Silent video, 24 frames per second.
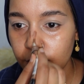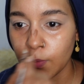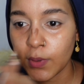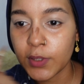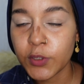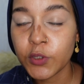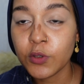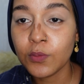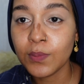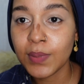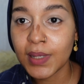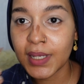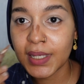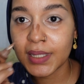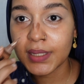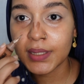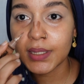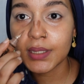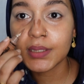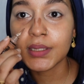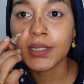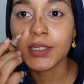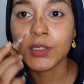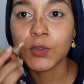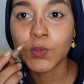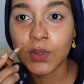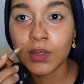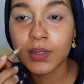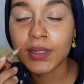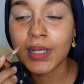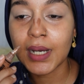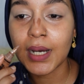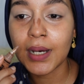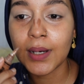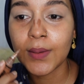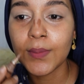When you blend it, it will
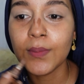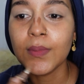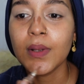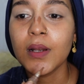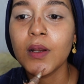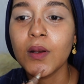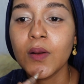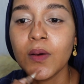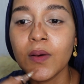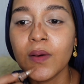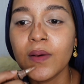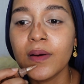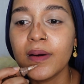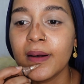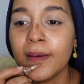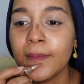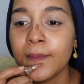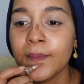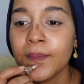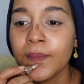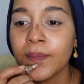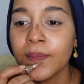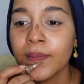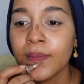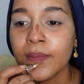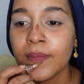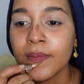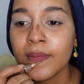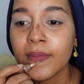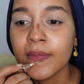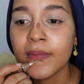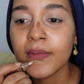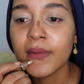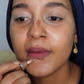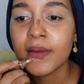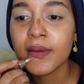come lower.
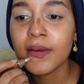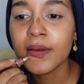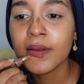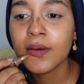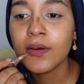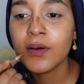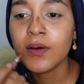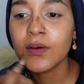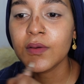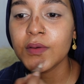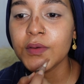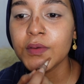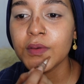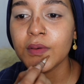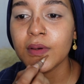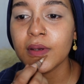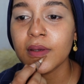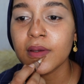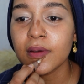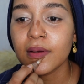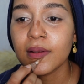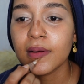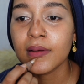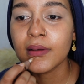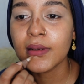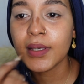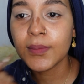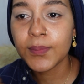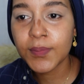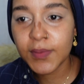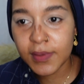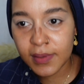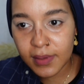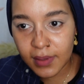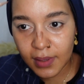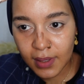You can contour your
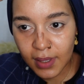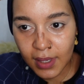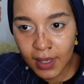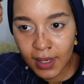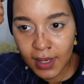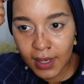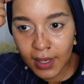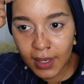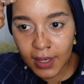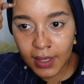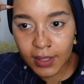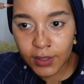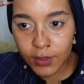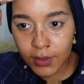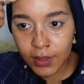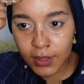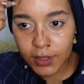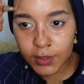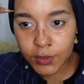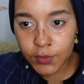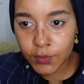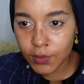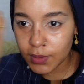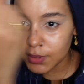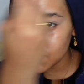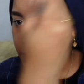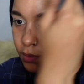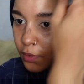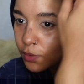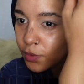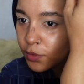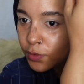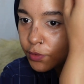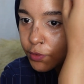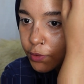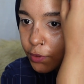lips, and you can do it
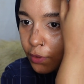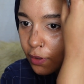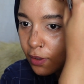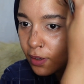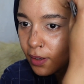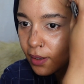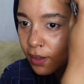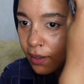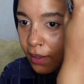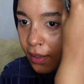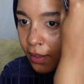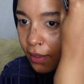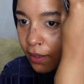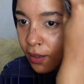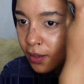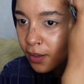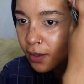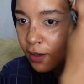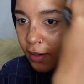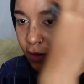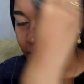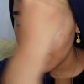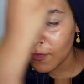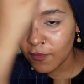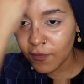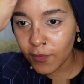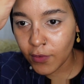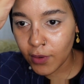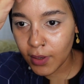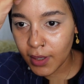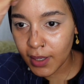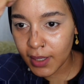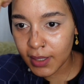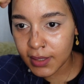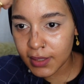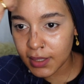on your
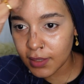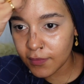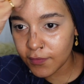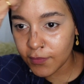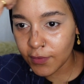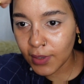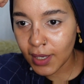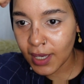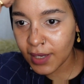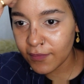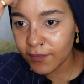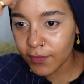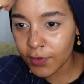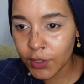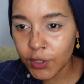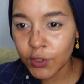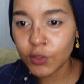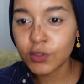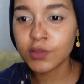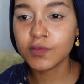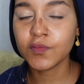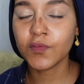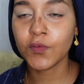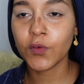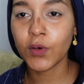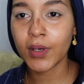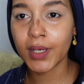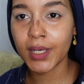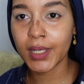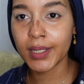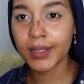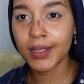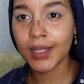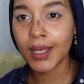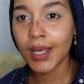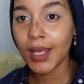forehead if you have a huge
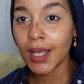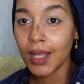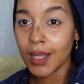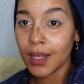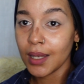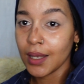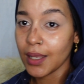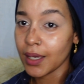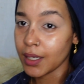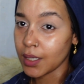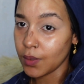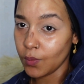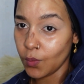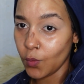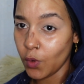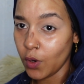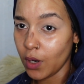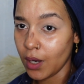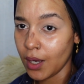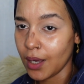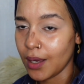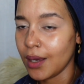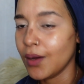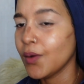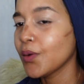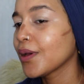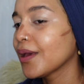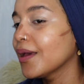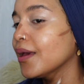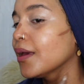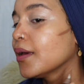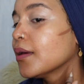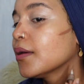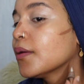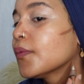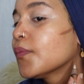forehead like moi,
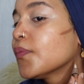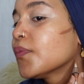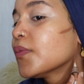okay?